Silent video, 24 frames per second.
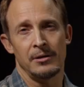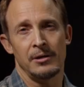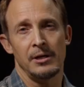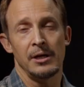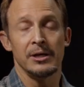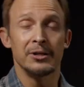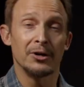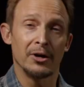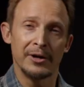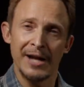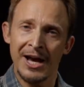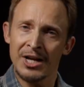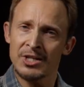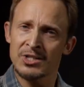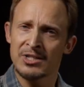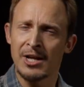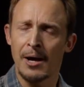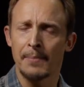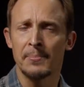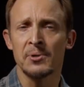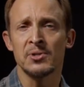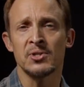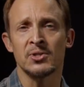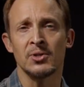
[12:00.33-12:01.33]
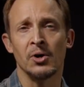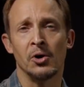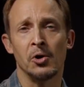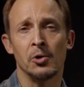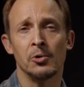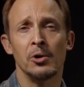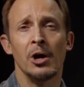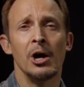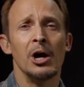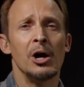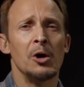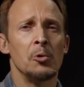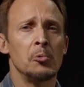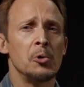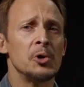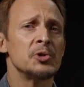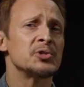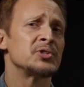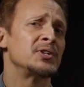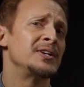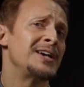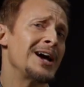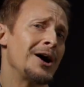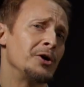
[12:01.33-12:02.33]
In our next episode, we'll
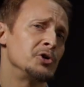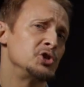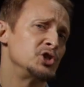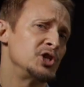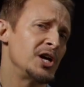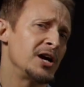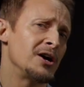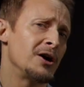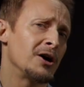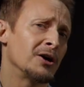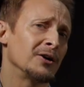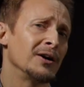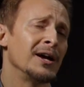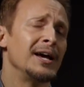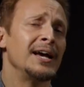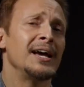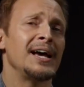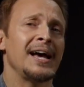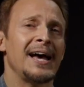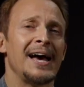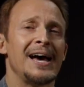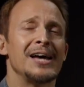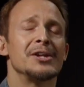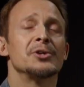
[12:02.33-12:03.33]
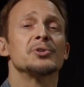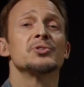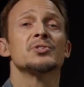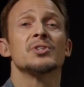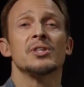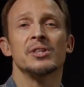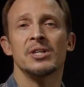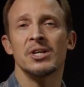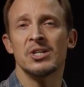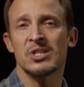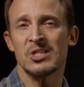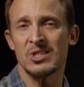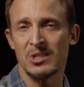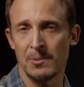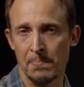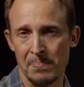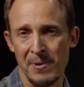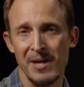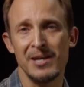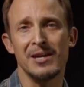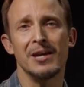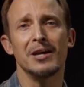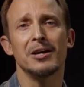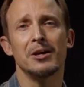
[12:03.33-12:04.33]
see how J.R. handles this
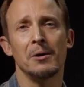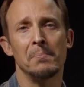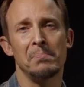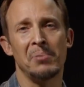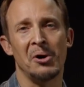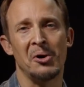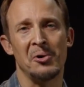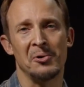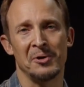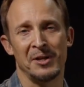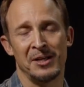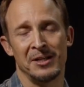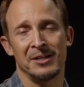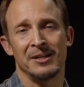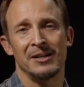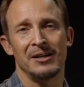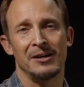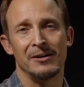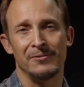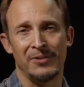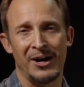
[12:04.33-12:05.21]
speaking component of